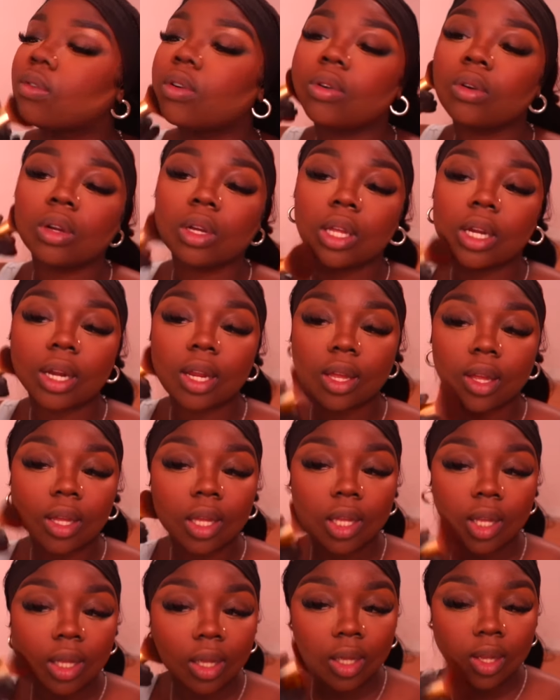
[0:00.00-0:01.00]
then
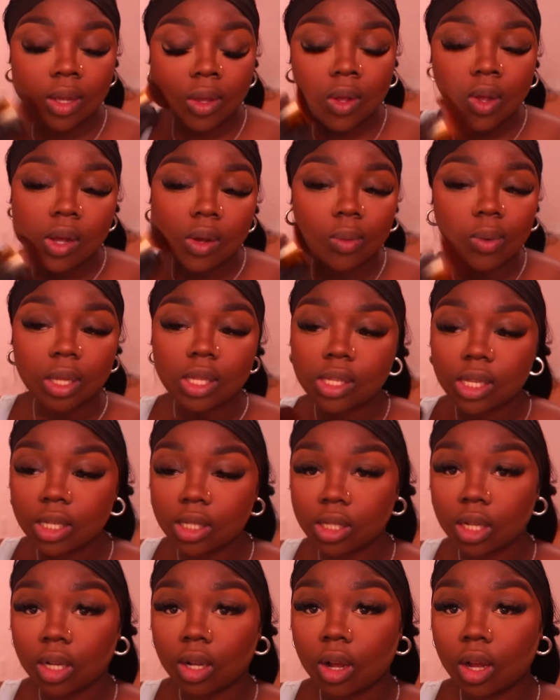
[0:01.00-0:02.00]
once I
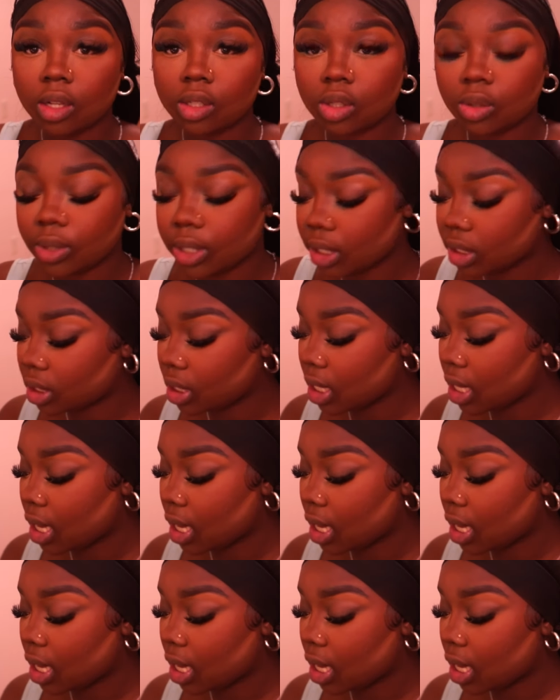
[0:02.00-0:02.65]
start contouring,